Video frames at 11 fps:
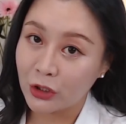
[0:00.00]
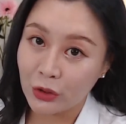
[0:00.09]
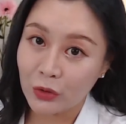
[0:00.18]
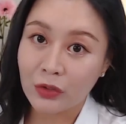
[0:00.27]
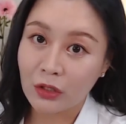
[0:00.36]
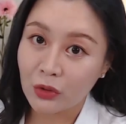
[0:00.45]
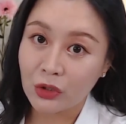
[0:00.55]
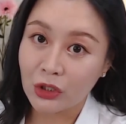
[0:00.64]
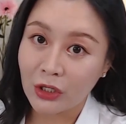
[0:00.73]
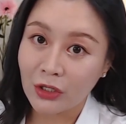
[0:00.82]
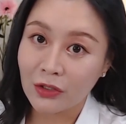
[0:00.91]
2
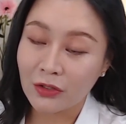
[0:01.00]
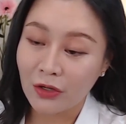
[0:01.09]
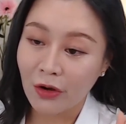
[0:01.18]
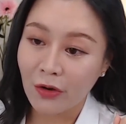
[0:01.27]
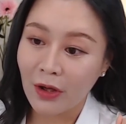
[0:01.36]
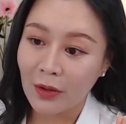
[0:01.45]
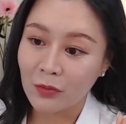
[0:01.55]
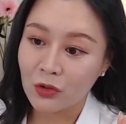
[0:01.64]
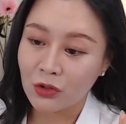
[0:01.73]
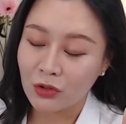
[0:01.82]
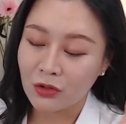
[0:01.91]
solutions, so I'm
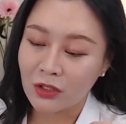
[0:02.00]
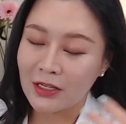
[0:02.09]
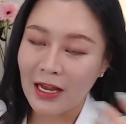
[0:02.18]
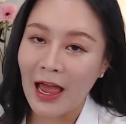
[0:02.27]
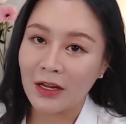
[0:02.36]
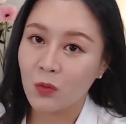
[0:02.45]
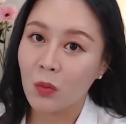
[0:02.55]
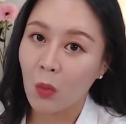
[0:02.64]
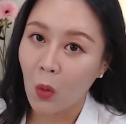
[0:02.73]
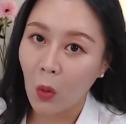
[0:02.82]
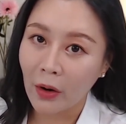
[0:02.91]
just adding 1
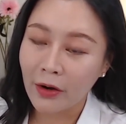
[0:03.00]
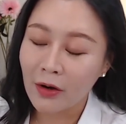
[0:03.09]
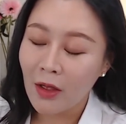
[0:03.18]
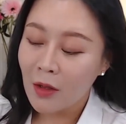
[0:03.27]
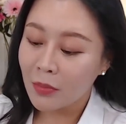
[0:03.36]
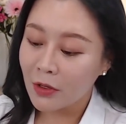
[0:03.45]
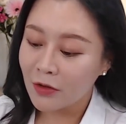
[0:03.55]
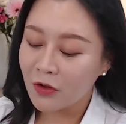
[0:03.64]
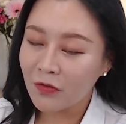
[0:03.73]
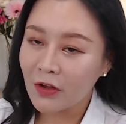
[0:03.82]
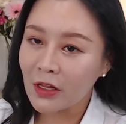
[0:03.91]
more. But
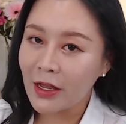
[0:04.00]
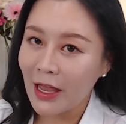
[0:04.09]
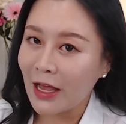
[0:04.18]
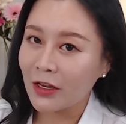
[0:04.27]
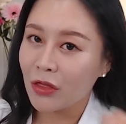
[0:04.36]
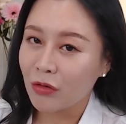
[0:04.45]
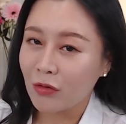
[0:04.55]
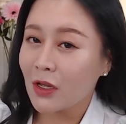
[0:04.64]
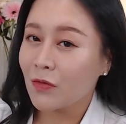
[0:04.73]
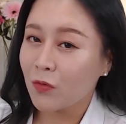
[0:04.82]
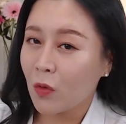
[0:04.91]
if you feel like adding
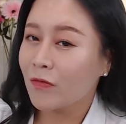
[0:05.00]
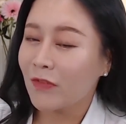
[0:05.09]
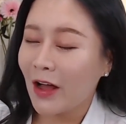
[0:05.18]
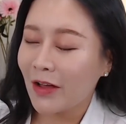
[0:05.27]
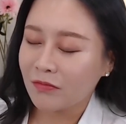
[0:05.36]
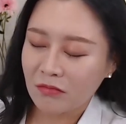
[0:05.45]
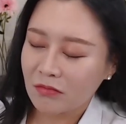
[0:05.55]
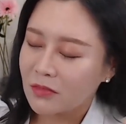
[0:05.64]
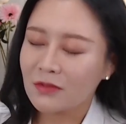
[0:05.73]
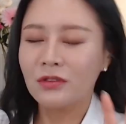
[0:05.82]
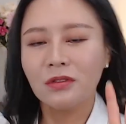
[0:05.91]
3, 4, 5,
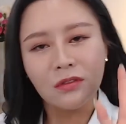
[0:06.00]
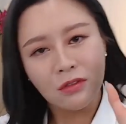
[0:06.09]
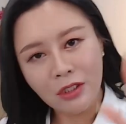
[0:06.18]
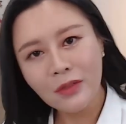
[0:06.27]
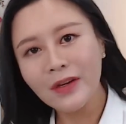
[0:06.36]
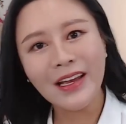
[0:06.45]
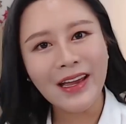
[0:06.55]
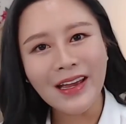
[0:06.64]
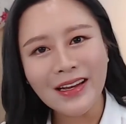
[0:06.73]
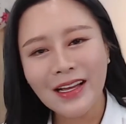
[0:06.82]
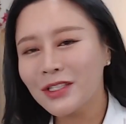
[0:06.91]
do
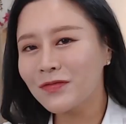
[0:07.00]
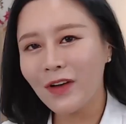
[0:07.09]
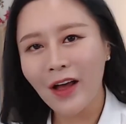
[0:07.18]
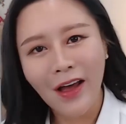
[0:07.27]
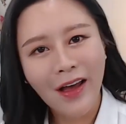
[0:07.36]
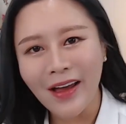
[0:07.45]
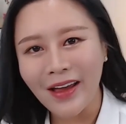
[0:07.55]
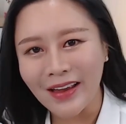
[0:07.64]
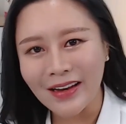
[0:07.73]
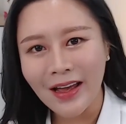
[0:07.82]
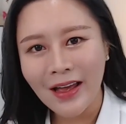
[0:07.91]
it. It's
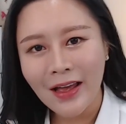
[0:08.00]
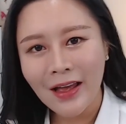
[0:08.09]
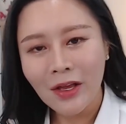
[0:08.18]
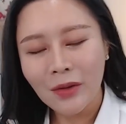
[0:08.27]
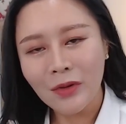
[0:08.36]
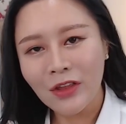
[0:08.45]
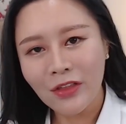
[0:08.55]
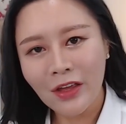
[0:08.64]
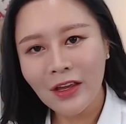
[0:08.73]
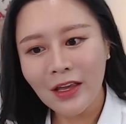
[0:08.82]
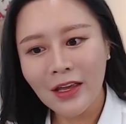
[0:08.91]
fine. But the
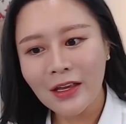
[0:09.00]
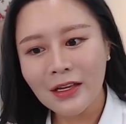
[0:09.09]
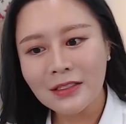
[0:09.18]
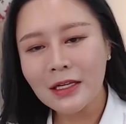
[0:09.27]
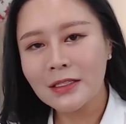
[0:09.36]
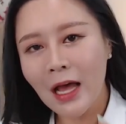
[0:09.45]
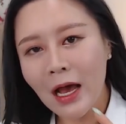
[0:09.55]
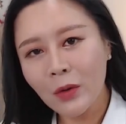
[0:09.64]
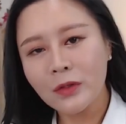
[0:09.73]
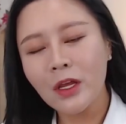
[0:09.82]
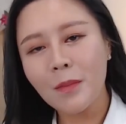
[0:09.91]
thing is, it's
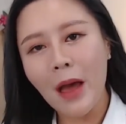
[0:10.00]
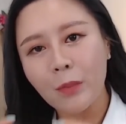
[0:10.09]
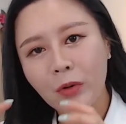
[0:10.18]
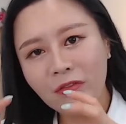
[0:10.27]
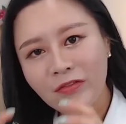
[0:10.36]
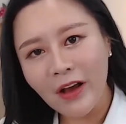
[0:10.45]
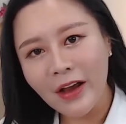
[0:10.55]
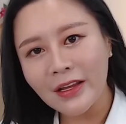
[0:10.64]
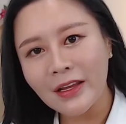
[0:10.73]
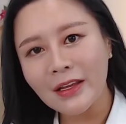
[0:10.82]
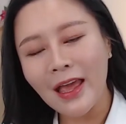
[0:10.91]
not only about
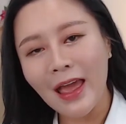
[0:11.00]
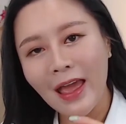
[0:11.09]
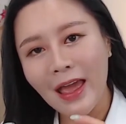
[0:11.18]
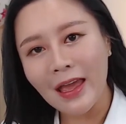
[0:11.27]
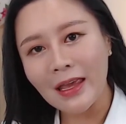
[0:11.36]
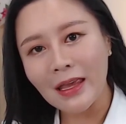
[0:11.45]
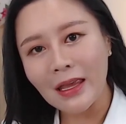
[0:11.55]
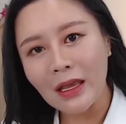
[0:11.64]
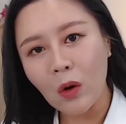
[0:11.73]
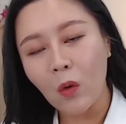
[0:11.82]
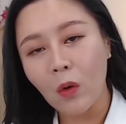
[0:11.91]
providing
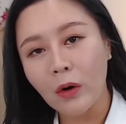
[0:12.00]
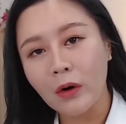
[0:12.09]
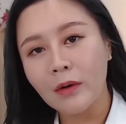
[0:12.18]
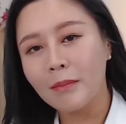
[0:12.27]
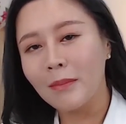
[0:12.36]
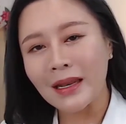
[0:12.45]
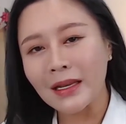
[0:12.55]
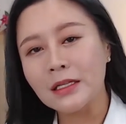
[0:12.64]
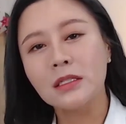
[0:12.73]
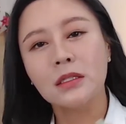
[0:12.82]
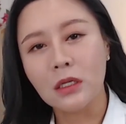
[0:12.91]
a or
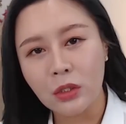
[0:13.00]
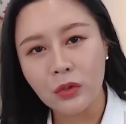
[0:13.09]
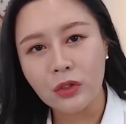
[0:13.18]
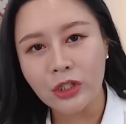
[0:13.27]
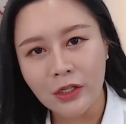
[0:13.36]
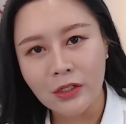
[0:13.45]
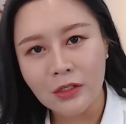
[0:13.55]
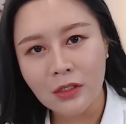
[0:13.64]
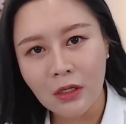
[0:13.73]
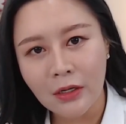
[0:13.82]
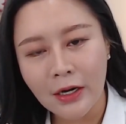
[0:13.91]
many
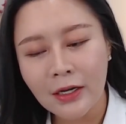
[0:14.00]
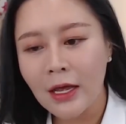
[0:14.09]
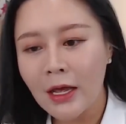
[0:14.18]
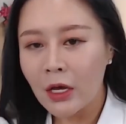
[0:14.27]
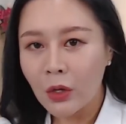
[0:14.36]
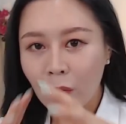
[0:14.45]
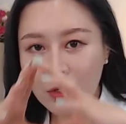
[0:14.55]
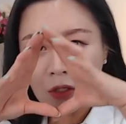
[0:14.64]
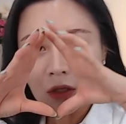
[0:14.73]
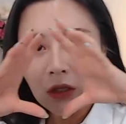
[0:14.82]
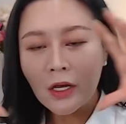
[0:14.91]
solutions, all right? When
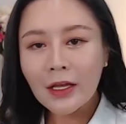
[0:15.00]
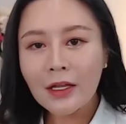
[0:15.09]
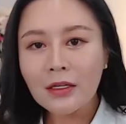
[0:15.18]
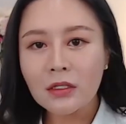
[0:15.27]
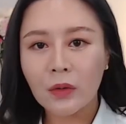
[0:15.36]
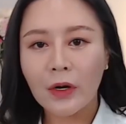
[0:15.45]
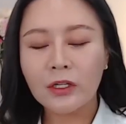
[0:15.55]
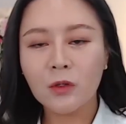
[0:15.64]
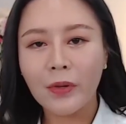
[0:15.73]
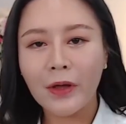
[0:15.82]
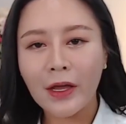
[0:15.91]
you look at the
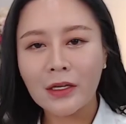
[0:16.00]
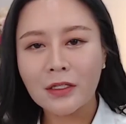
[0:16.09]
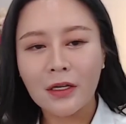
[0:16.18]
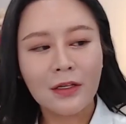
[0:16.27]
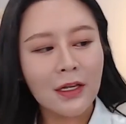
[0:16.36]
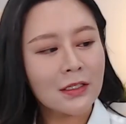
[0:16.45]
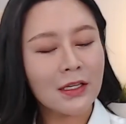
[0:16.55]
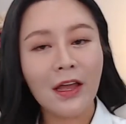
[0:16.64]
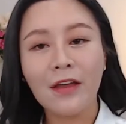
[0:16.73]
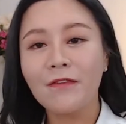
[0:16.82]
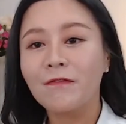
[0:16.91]
direction page, they
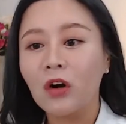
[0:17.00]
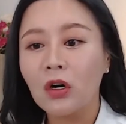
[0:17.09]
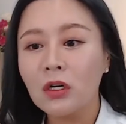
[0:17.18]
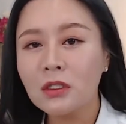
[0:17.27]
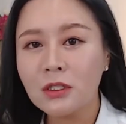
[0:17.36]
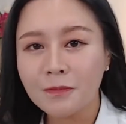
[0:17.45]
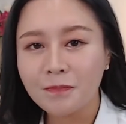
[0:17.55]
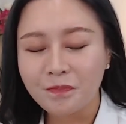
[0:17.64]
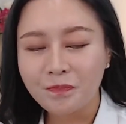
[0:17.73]
say first,